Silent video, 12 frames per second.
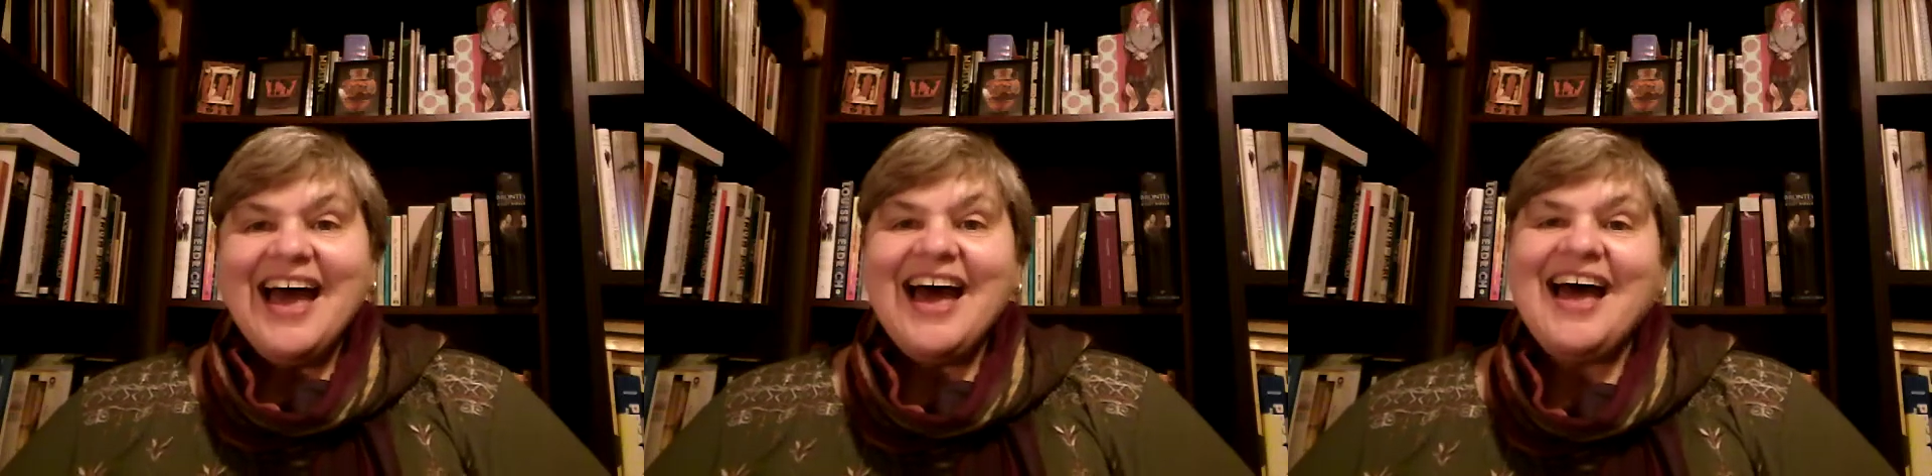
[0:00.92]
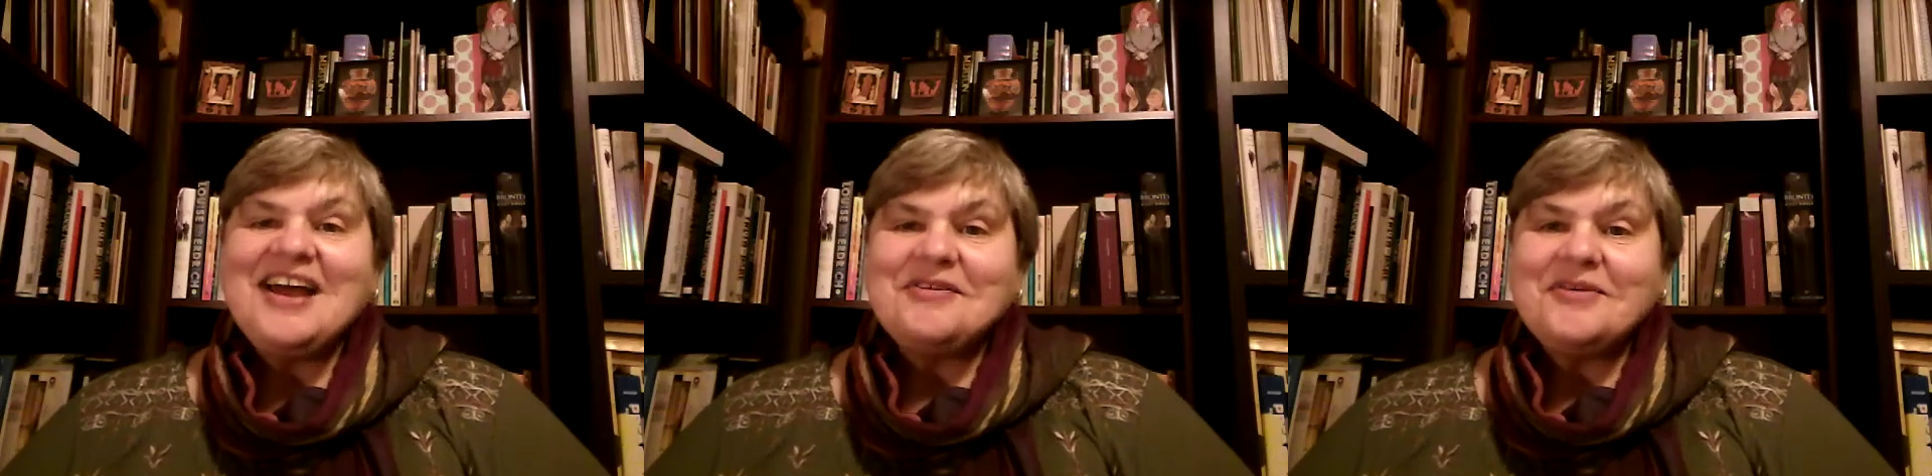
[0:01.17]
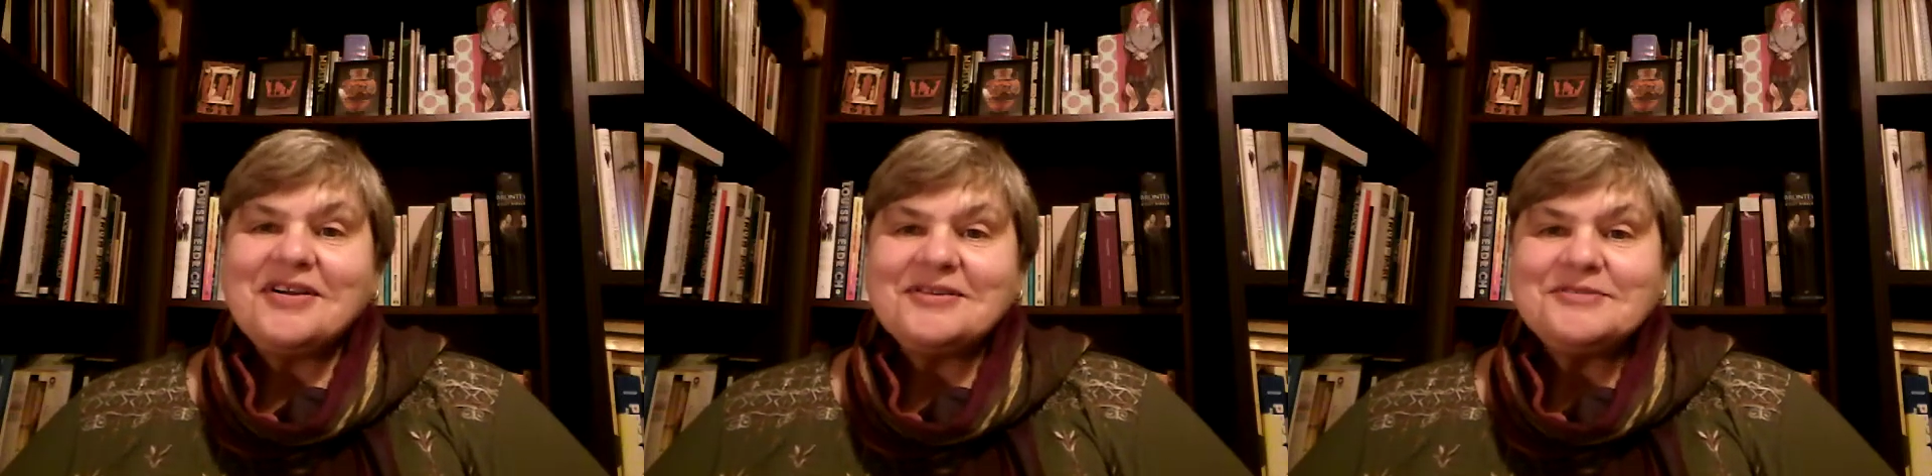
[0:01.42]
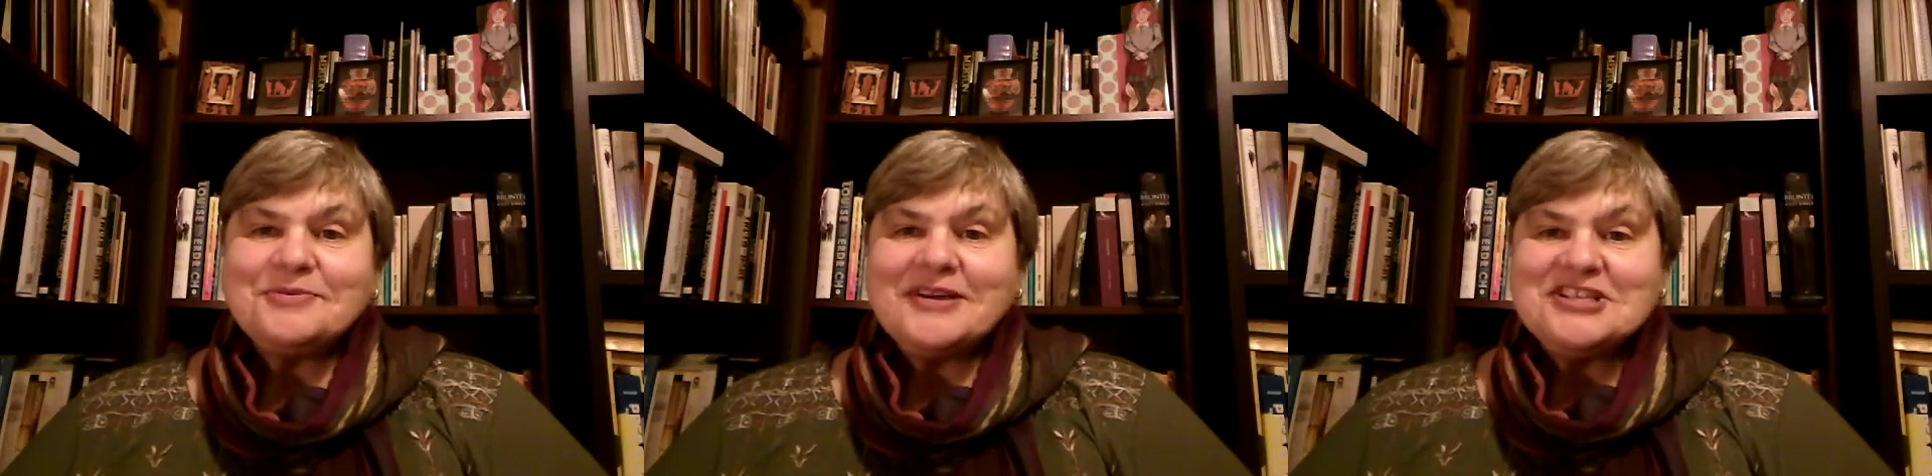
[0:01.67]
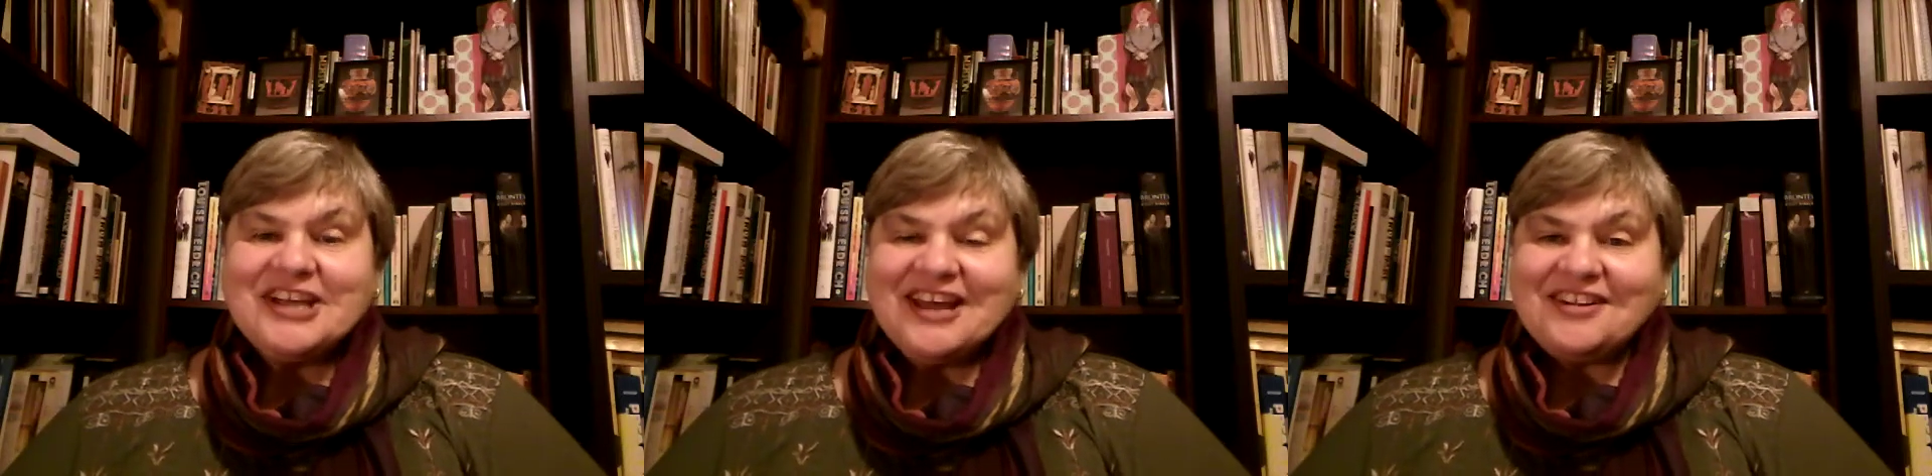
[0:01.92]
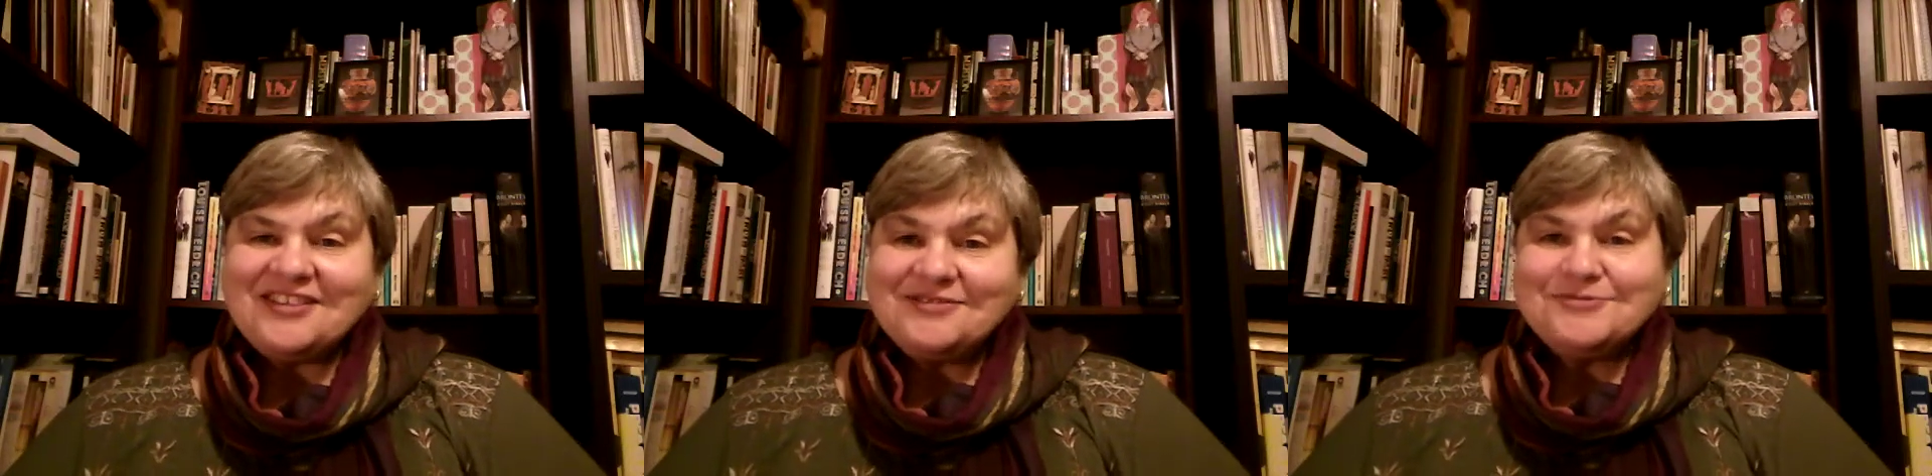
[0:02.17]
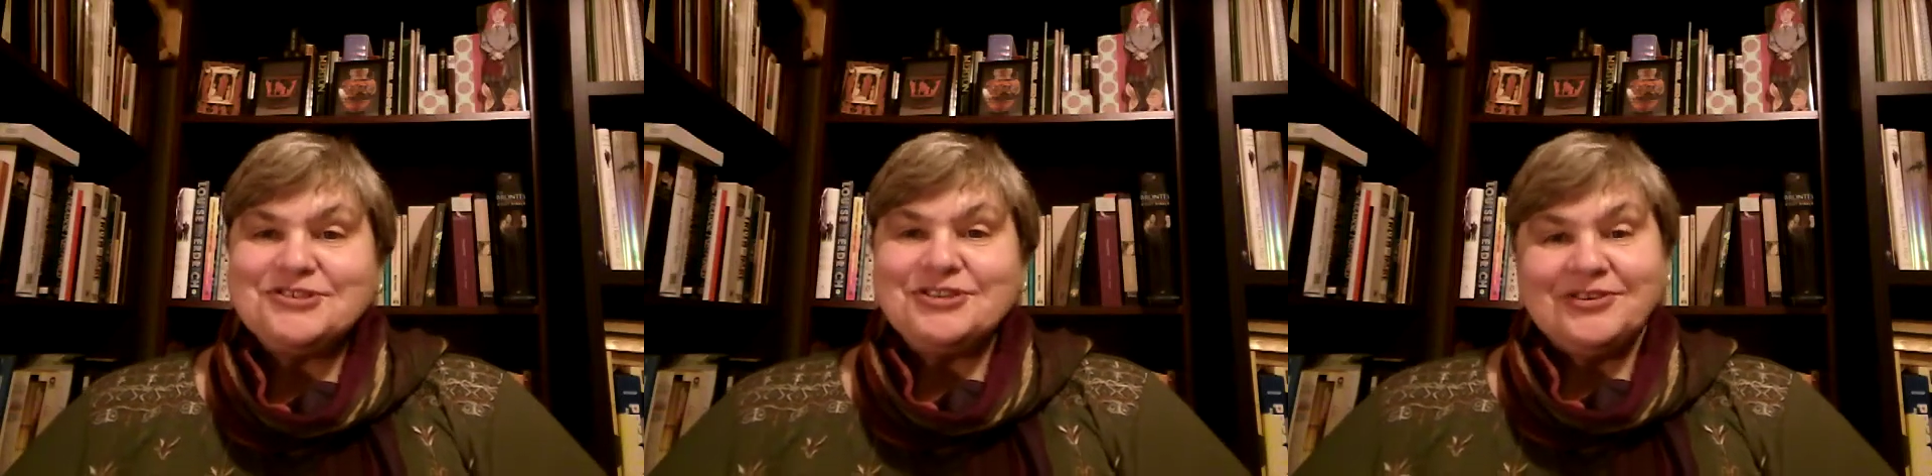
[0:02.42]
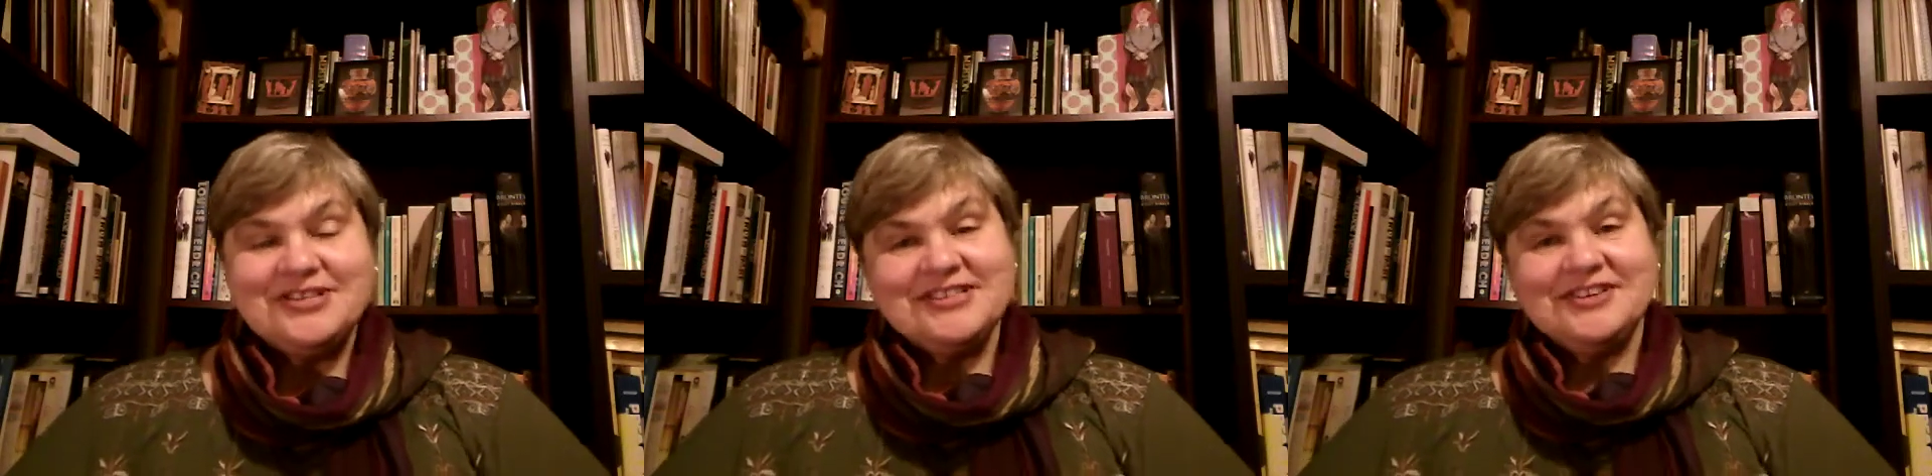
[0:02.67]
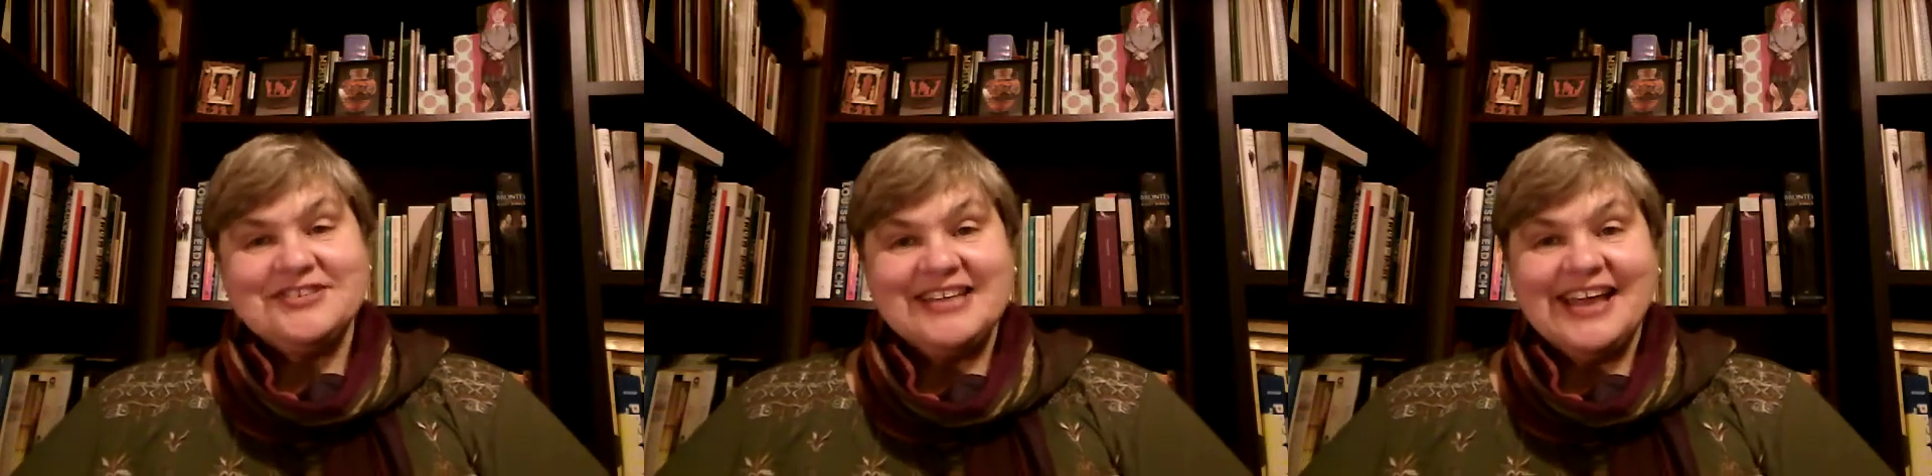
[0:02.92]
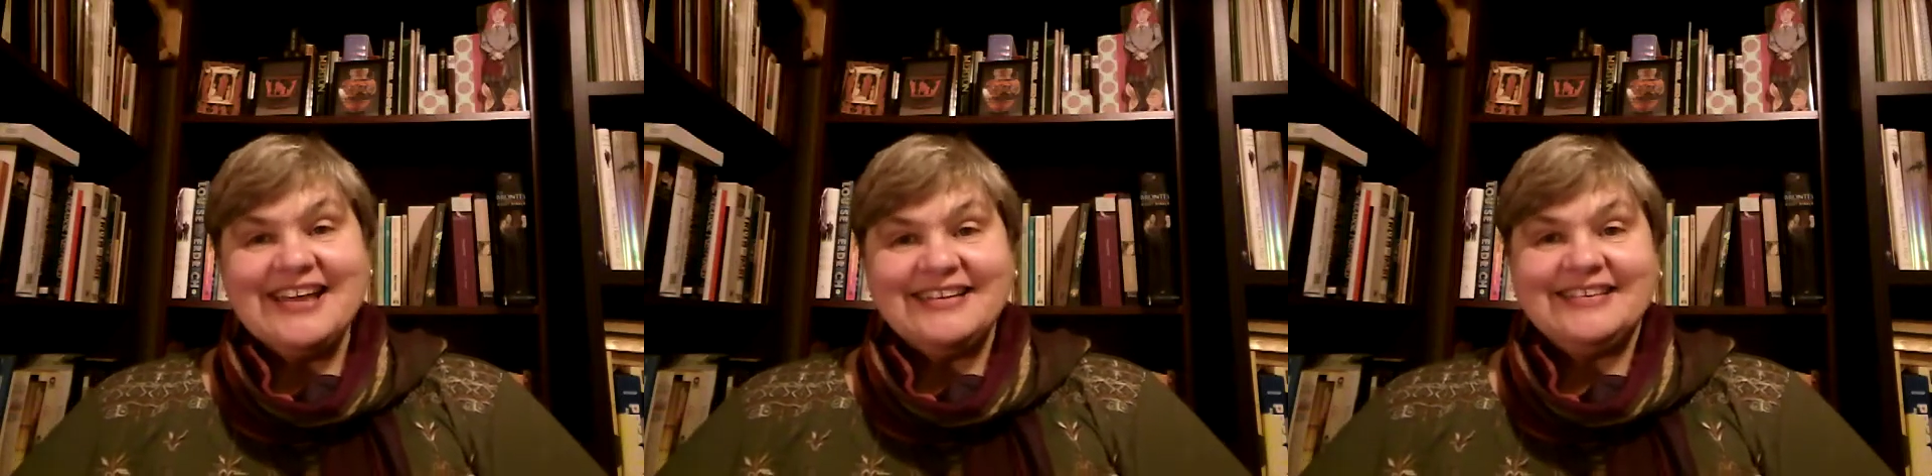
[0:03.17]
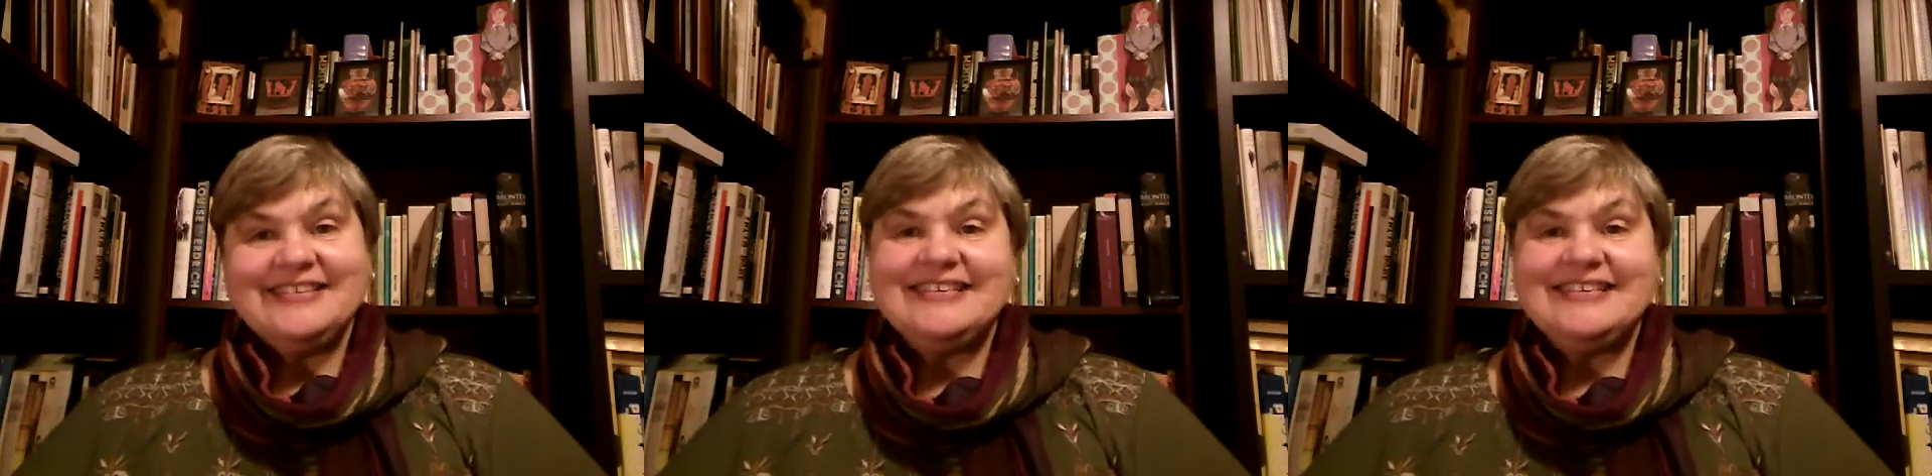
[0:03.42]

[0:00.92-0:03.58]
Hi, welcome to my channel. Judy's Losing It.